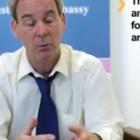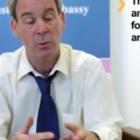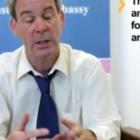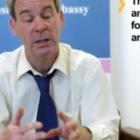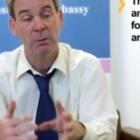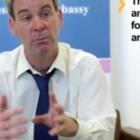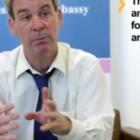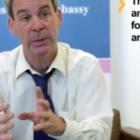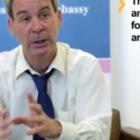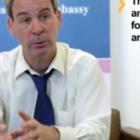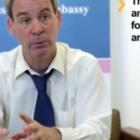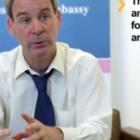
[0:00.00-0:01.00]
we can
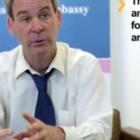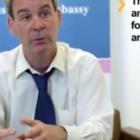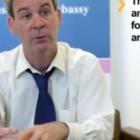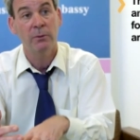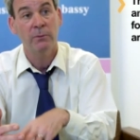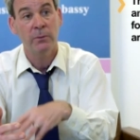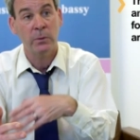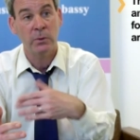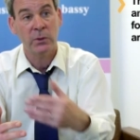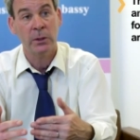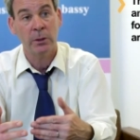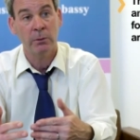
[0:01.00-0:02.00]
build food
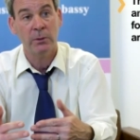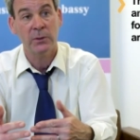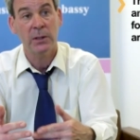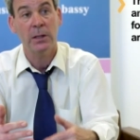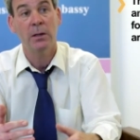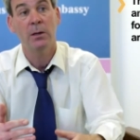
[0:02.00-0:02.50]
security.